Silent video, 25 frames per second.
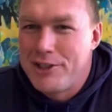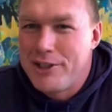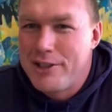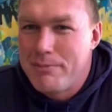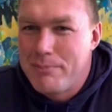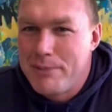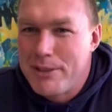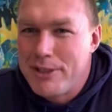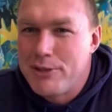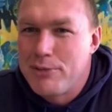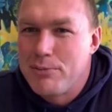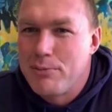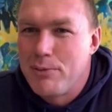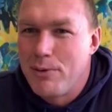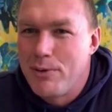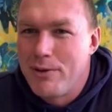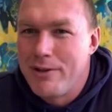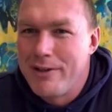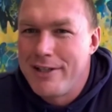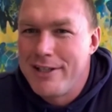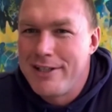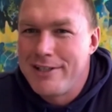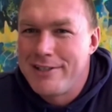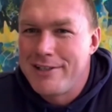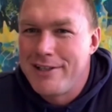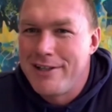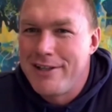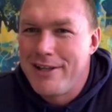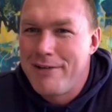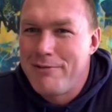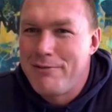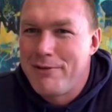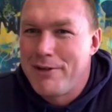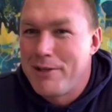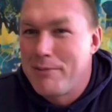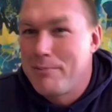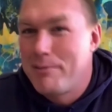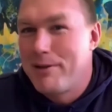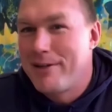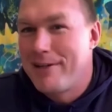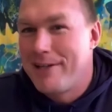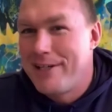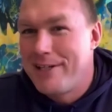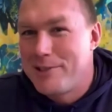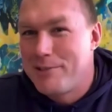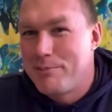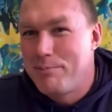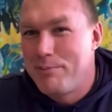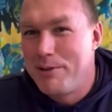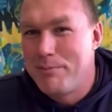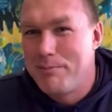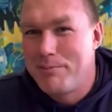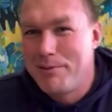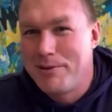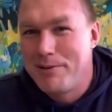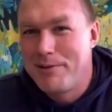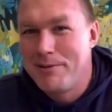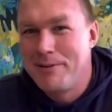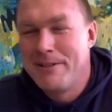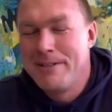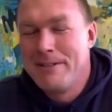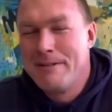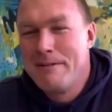a bit smaller than South Africa, but less people.